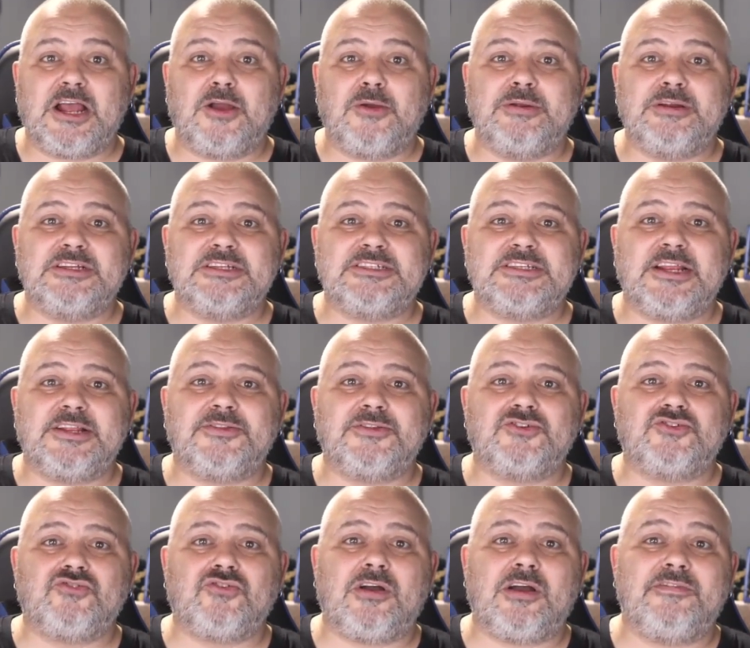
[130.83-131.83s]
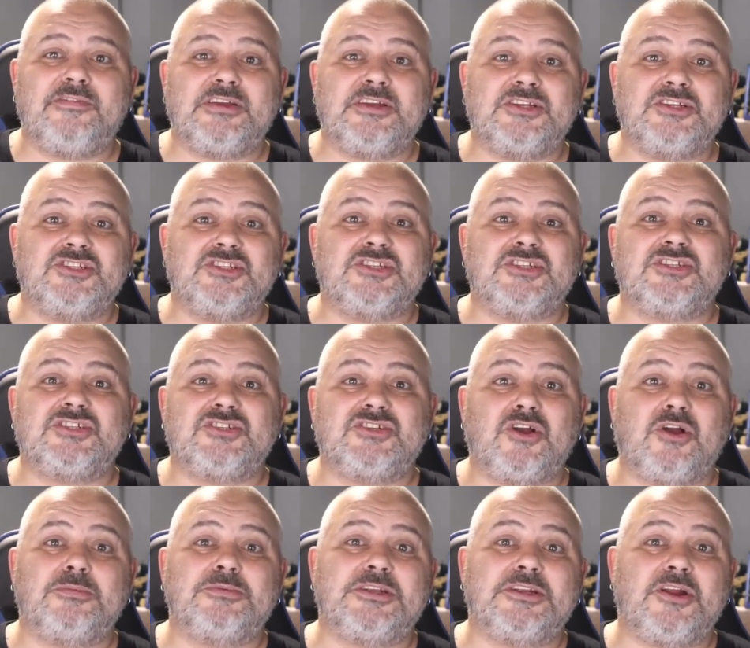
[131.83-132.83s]
Owens said the driver had just
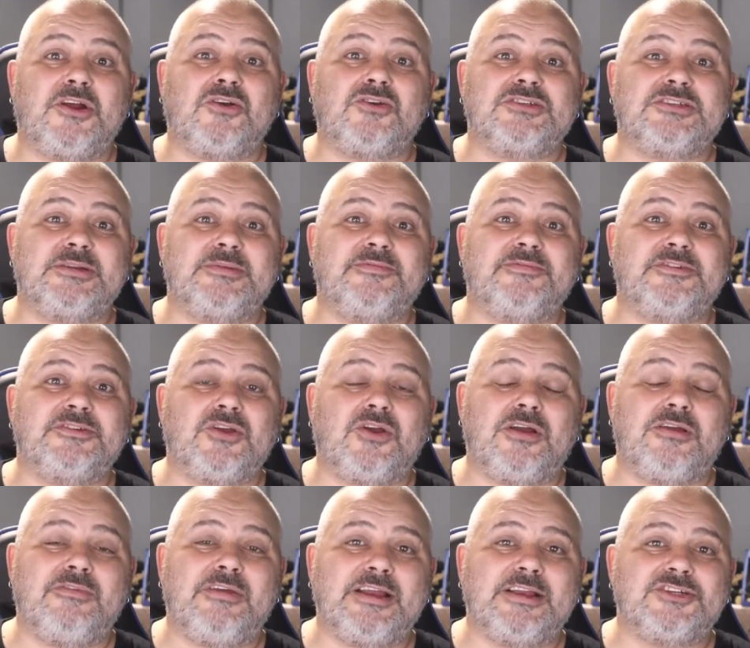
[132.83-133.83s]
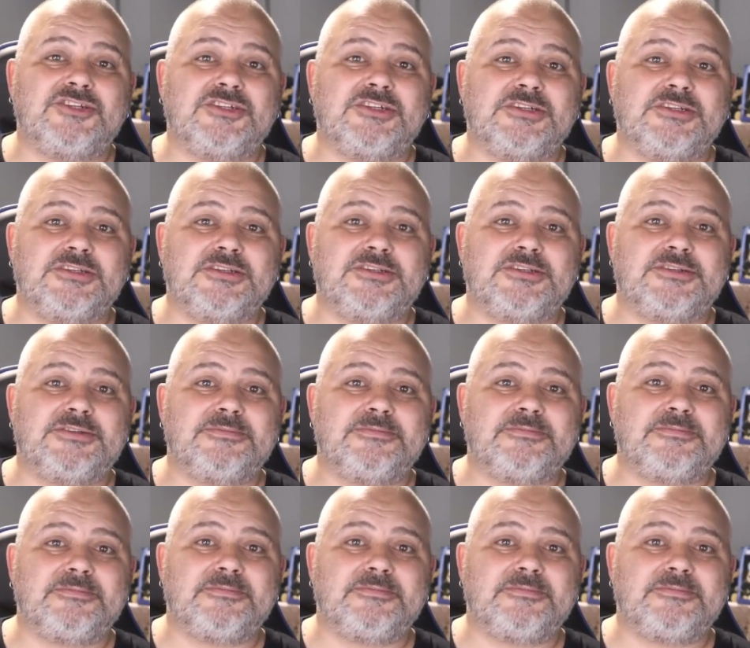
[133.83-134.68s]
stopped and asked him for directions.